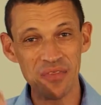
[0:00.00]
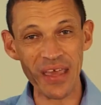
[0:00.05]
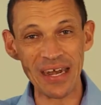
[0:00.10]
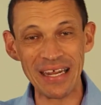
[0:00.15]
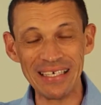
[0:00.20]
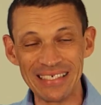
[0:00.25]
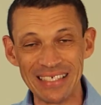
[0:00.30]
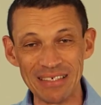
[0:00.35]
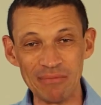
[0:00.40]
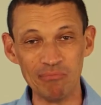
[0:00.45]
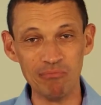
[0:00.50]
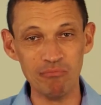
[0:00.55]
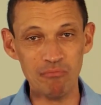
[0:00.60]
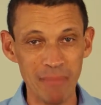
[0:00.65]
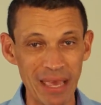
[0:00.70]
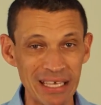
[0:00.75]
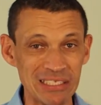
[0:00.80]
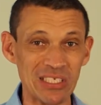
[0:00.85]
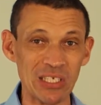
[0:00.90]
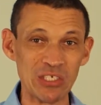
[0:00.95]
That is the
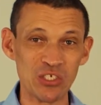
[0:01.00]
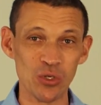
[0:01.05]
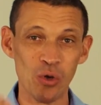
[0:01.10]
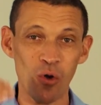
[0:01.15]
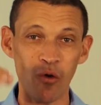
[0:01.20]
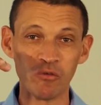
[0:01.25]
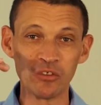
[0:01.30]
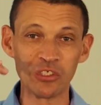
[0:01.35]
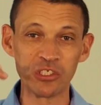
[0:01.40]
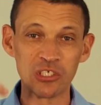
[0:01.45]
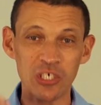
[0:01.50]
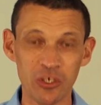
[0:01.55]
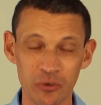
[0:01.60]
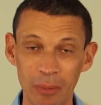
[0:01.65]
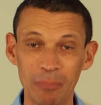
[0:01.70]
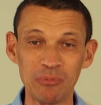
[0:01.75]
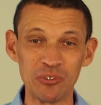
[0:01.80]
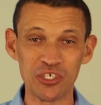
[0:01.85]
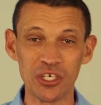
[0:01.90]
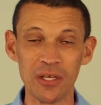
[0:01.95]
message of
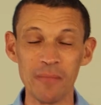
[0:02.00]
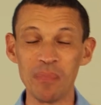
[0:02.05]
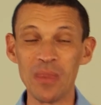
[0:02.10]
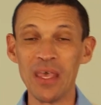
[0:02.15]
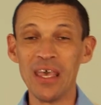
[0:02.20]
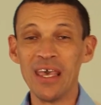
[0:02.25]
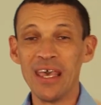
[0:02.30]
Scripture,